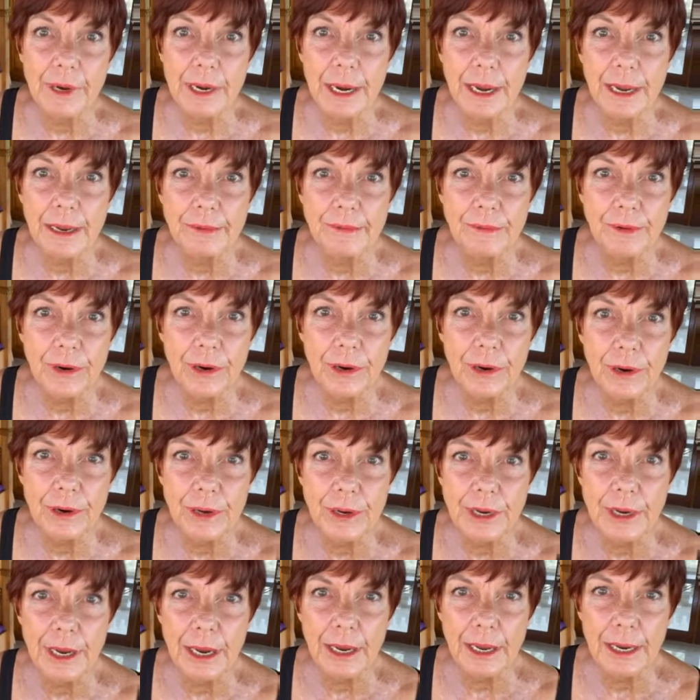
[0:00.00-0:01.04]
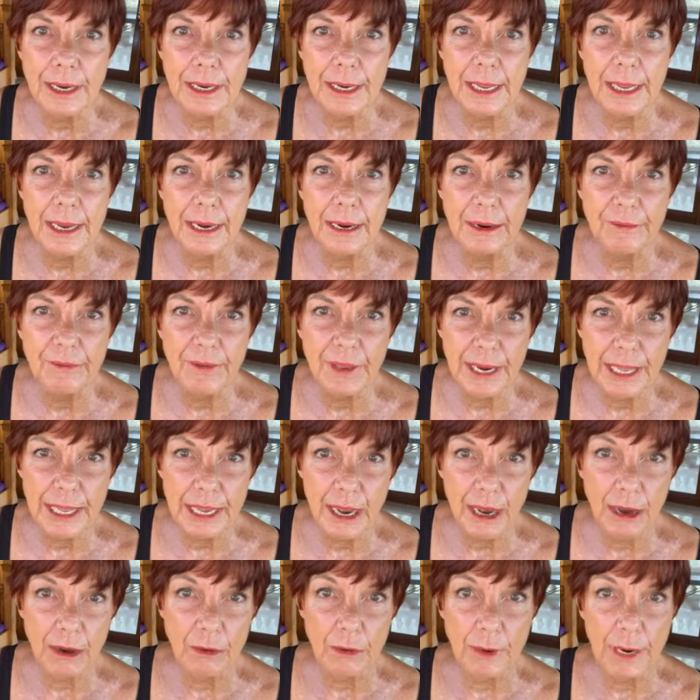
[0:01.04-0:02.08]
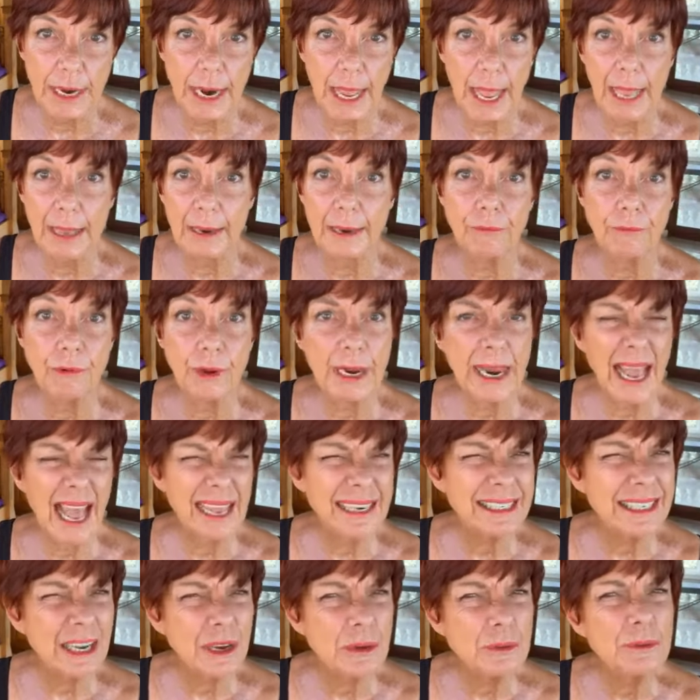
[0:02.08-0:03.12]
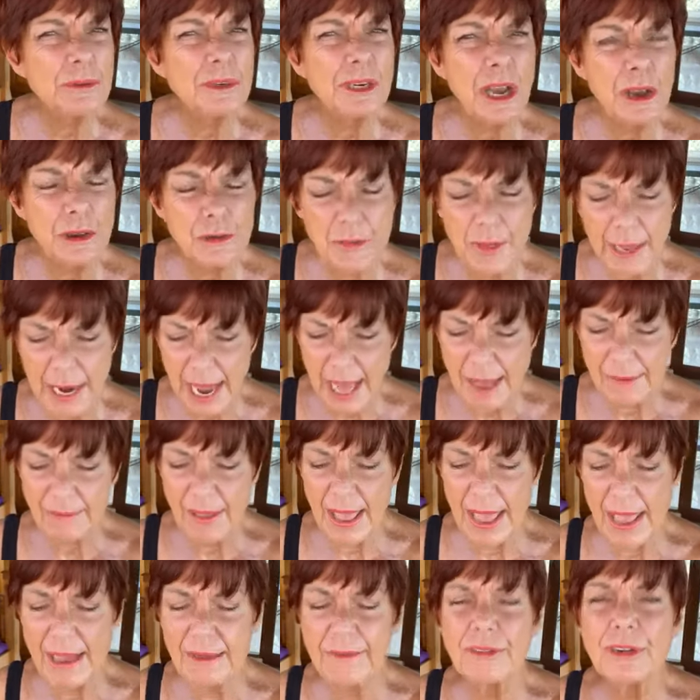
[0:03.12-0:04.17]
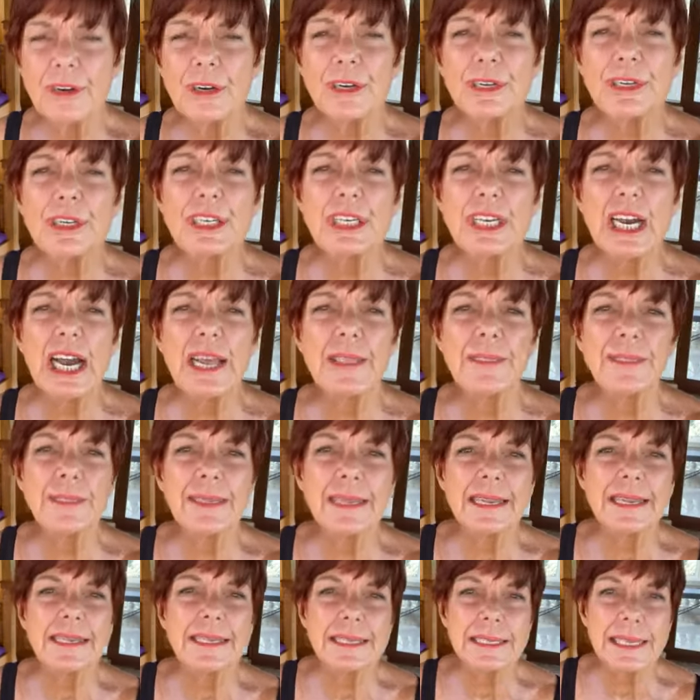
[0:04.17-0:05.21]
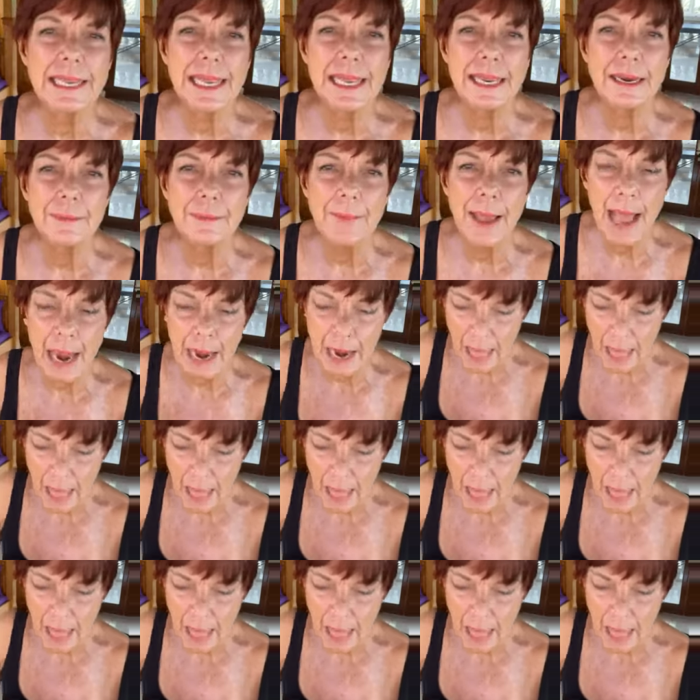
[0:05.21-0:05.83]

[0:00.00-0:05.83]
never done in a video. And I don't know that I've ever done this in my